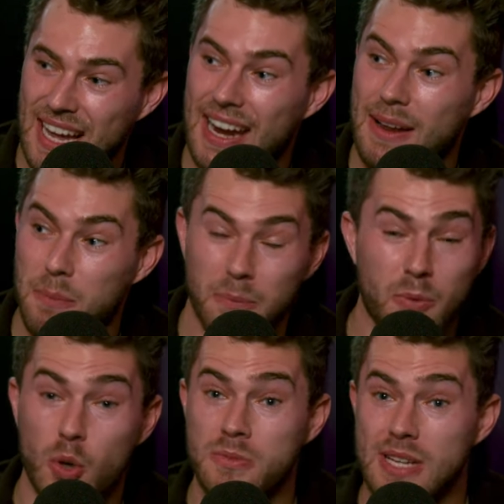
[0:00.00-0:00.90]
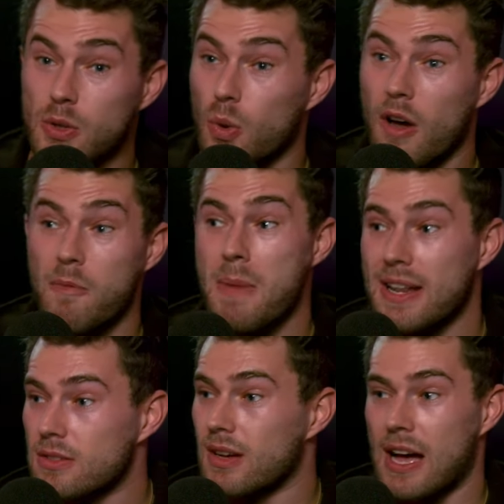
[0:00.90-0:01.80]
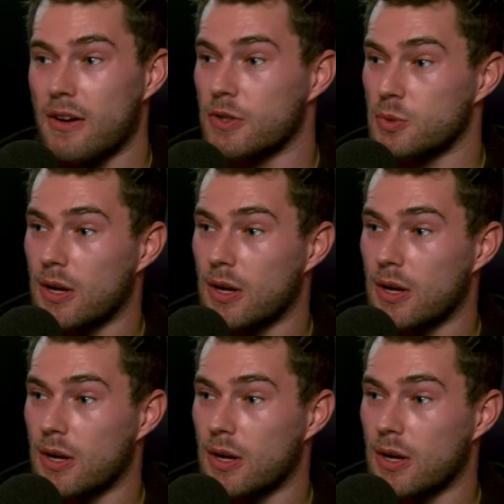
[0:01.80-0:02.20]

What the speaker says: And it comes down to a lot of mental health as